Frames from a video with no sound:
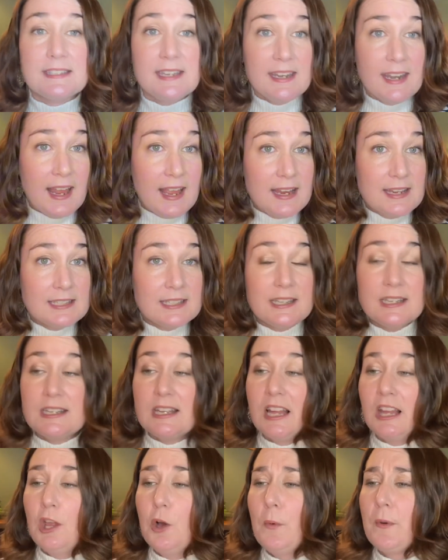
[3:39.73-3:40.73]
a nice
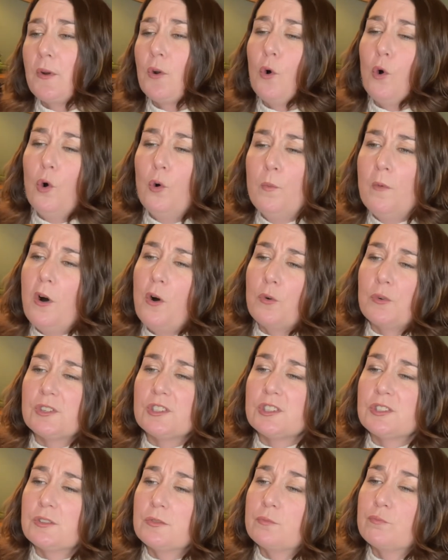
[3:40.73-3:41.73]
yellow and
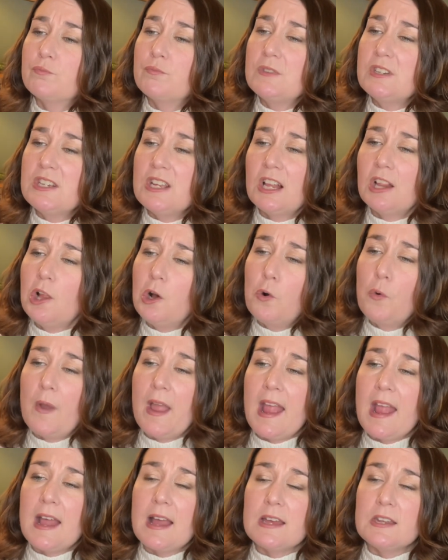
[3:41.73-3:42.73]
almost yellow
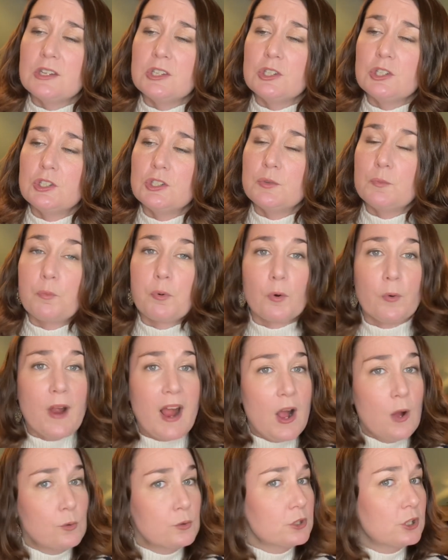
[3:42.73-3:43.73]
and
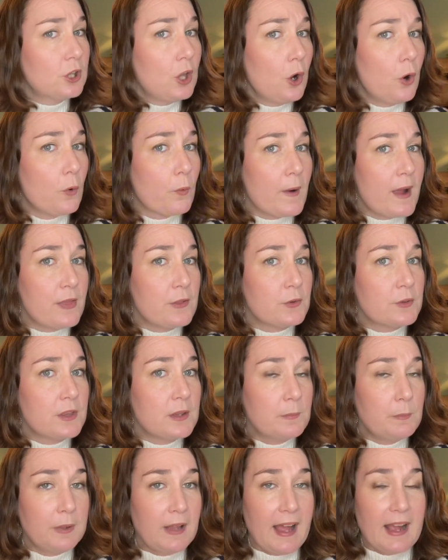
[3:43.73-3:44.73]
brown glow rather
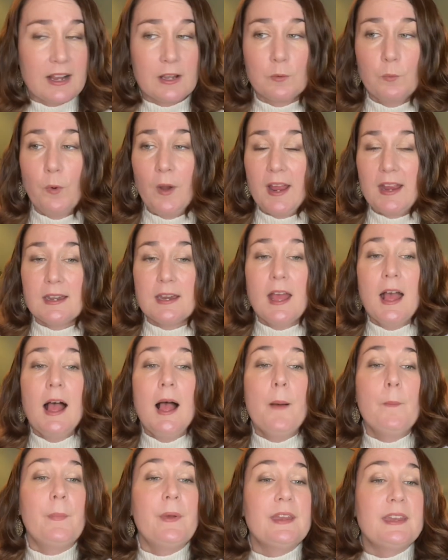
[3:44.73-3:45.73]
than black and white,
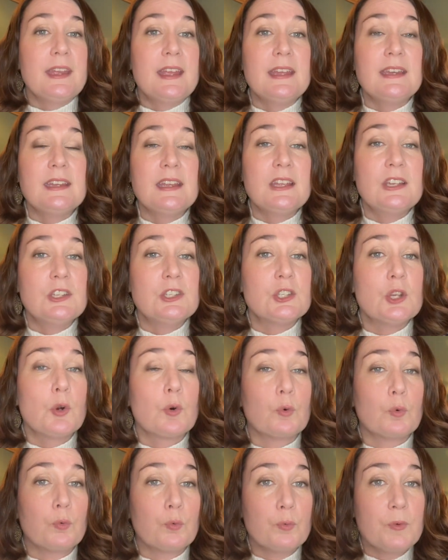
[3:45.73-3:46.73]
but it is
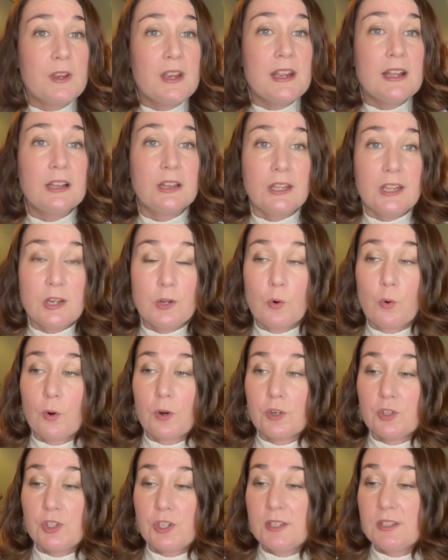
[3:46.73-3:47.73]
really
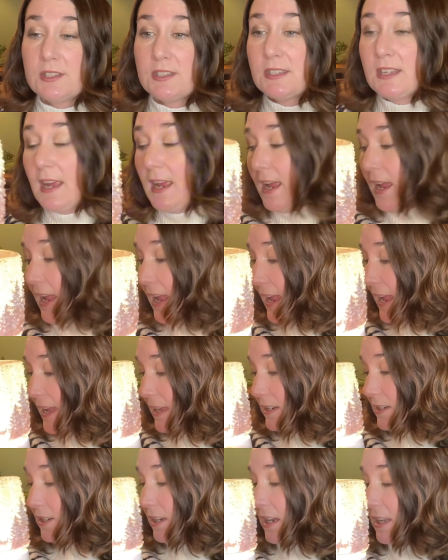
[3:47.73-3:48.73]
gorgeous
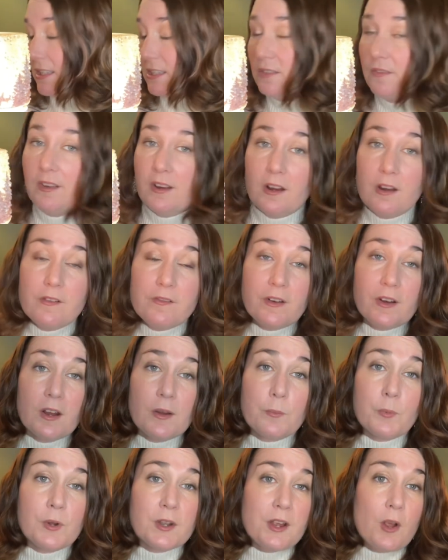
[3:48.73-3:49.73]
and it's very, very
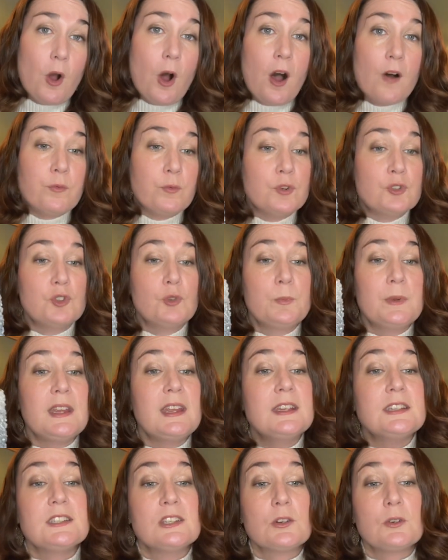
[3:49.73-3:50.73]
pretty off, which will be
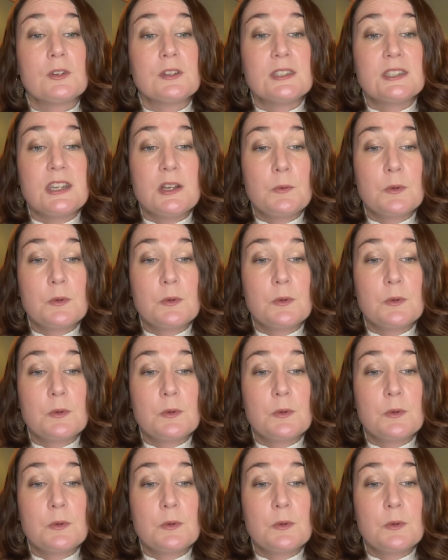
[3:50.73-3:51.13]
easier to see